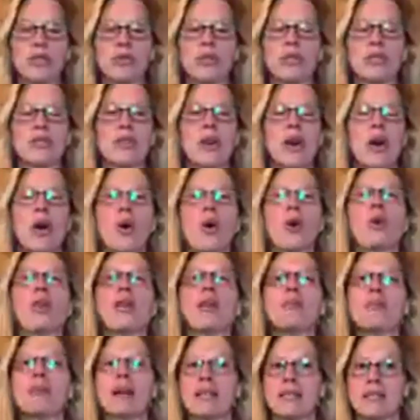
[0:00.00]
is hone
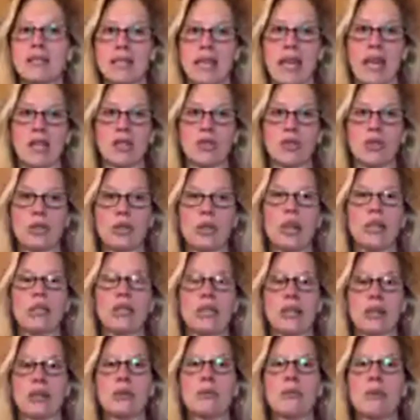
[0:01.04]
in my schedule a
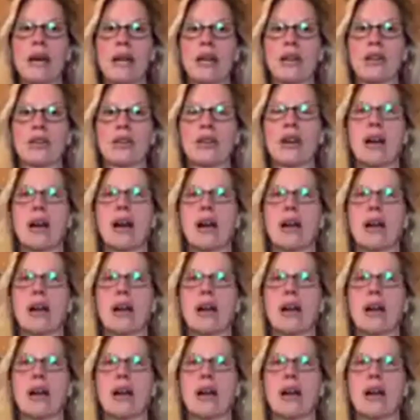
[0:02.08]
little better.